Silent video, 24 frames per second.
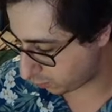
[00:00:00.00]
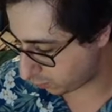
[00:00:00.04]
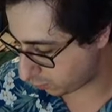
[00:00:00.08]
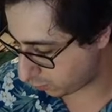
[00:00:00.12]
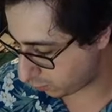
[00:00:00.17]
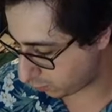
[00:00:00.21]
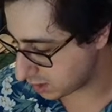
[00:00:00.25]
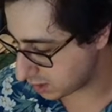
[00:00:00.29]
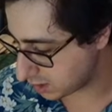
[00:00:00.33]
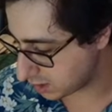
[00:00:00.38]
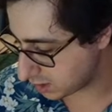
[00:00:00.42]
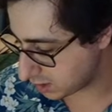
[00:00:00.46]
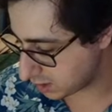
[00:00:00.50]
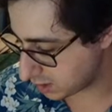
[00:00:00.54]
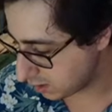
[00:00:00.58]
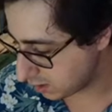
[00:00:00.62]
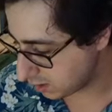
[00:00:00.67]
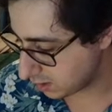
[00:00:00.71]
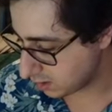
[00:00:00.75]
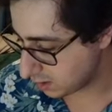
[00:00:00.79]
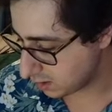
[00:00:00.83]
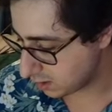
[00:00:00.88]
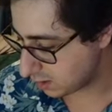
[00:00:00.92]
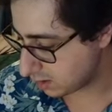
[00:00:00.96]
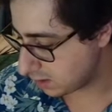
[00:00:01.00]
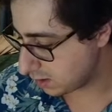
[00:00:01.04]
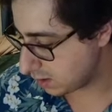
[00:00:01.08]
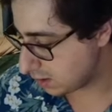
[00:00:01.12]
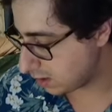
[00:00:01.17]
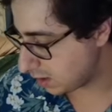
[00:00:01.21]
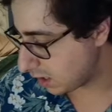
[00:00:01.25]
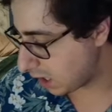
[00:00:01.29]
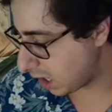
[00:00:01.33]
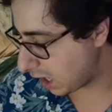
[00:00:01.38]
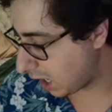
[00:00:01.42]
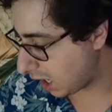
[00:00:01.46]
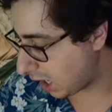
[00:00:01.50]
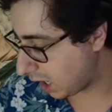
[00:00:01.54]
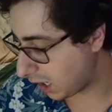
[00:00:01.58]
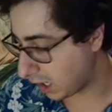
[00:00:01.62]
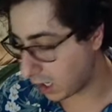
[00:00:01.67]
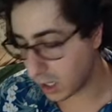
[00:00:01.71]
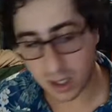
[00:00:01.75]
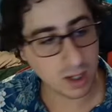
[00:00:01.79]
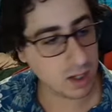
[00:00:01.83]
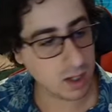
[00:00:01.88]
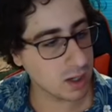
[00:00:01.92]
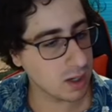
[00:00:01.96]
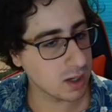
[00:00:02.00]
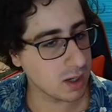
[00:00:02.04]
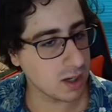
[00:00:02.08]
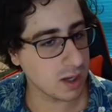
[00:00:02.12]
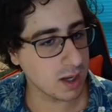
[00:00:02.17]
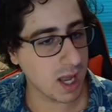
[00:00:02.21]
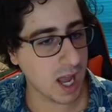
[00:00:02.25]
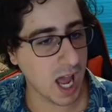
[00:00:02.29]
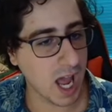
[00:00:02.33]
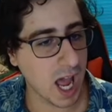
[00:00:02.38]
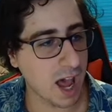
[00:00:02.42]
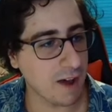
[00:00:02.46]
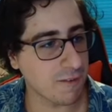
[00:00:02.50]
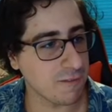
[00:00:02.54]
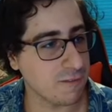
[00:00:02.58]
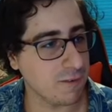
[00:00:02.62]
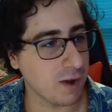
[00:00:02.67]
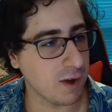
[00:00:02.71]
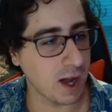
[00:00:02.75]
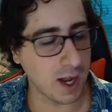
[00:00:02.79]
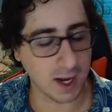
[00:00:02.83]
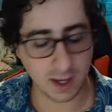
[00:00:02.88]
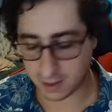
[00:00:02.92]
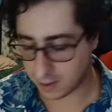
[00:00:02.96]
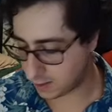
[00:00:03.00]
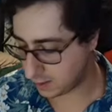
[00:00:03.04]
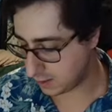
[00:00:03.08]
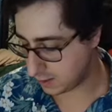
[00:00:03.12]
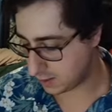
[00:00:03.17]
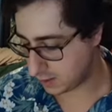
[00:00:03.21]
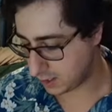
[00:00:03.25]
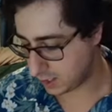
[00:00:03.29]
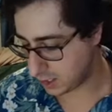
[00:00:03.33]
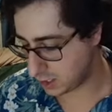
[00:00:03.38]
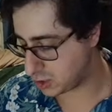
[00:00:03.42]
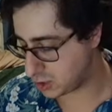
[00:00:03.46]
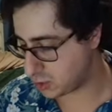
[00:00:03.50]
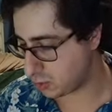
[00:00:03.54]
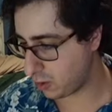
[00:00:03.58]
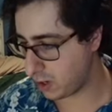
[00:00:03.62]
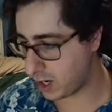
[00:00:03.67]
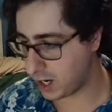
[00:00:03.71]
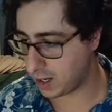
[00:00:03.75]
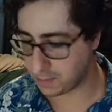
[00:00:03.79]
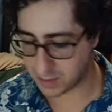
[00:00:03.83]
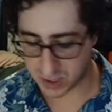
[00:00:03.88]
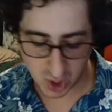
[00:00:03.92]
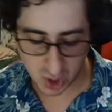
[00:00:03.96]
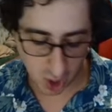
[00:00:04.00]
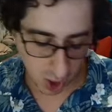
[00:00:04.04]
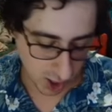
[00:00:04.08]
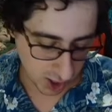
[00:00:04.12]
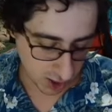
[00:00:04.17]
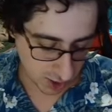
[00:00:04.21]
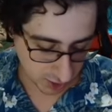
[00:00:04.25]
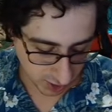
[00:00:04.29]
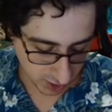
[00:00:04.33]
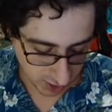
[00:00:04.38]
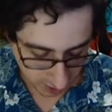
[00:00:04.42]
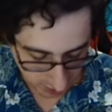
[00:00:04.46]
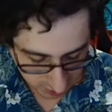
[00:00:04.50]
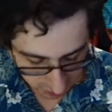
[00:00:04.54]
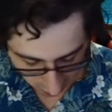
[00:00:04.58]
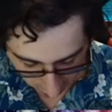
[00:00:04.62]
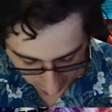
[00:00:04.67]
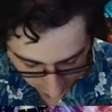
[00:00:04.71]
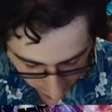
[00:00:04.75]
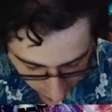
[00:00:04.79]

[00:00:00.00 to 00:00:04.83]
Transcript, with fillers: guys. Uh, have fun, enjoy it. I'm sorry to the guys